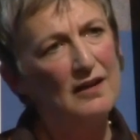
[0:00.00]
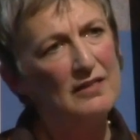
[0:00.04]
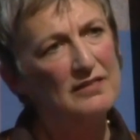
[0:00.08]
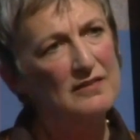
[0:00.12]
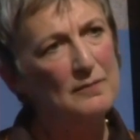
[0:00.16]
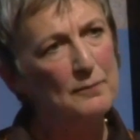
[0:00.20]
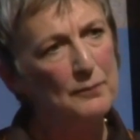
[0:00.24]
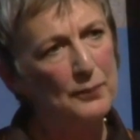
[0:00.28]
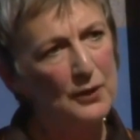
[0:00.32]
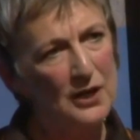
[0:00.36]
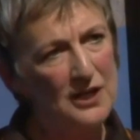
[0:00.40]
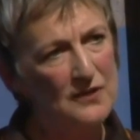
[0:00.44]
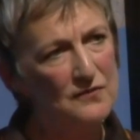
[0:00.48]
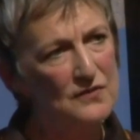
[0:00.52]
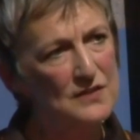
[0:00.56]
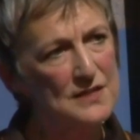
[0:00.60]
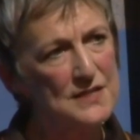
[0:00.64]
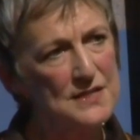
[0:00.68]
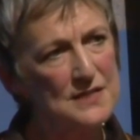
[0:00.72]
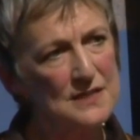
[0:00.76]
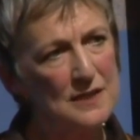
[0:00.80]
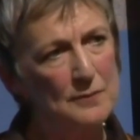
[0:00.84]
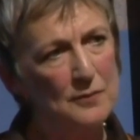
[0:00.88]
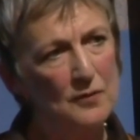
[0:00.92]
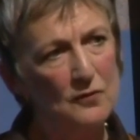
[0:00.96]
The bravest
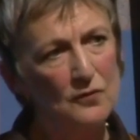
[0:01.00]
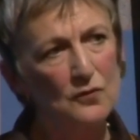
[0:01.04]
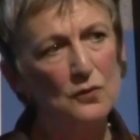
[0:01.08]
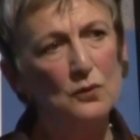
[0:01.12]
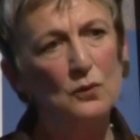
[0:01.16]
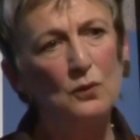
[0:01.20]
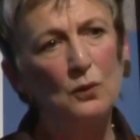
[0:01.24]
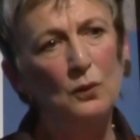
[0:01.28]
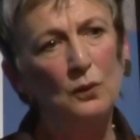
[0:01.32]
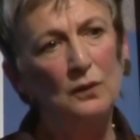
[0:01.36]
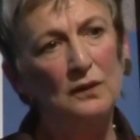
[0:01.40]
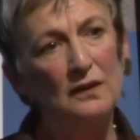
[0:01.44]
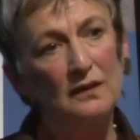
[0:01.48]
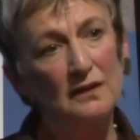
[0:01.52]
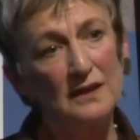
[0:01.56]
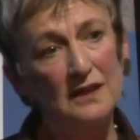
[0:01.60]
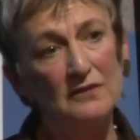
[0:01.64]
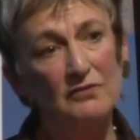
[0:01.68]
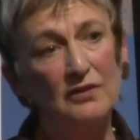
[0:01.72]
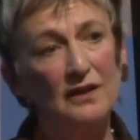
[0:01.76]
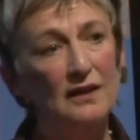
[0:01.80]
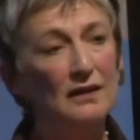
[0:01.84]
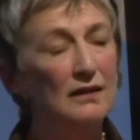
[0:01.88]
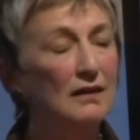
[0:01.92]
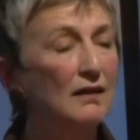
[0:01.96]
step of all,
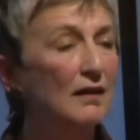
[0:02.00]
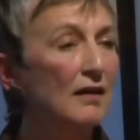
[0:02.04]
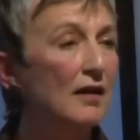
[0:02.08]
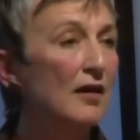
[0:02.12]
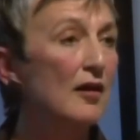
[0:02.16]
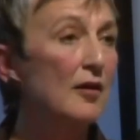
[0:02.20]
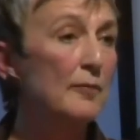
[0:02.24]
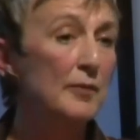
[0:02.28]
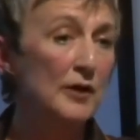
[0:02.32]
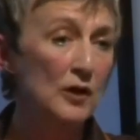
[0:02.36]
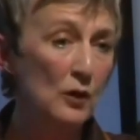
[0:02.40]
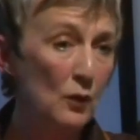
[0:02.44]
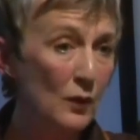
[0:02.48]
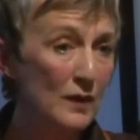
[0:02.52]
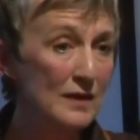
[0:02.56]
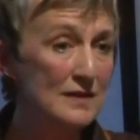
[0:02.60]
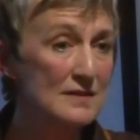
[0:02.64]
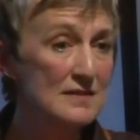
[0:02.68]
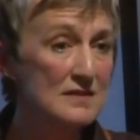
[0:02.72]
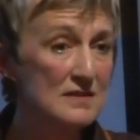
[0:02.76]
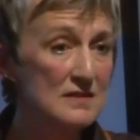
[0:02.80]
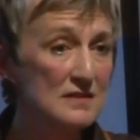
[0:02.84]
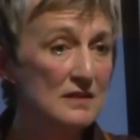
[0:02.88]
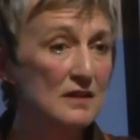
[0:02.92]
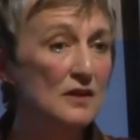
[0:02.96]
leaving a
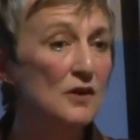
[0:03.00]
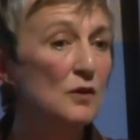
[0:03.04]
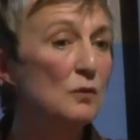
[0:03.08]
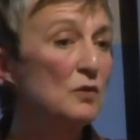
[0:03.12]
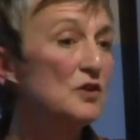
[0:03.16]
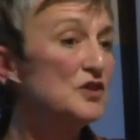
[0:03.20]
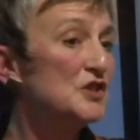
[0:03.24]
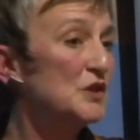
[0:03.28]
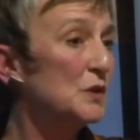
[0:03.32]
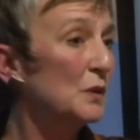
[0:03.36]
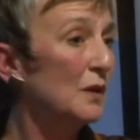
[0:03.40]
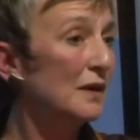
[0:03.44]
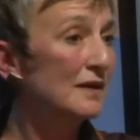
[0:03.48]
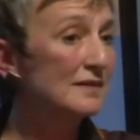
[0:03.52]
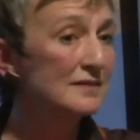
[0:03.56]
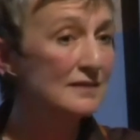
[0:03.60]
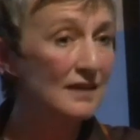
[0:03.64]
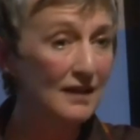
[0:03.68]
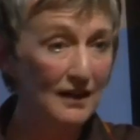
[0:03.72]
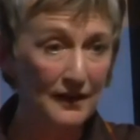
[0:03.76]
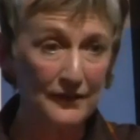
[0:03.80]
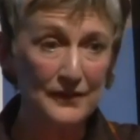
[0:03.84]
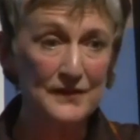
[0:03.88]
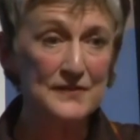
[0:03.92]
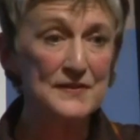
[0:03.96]
bequest which you ask
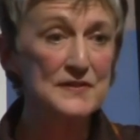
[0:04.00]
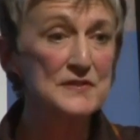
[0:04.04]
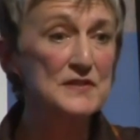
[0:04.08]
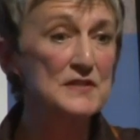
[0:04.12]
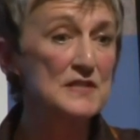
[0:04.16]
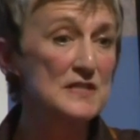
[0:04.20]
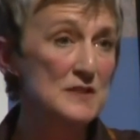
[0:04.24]
others to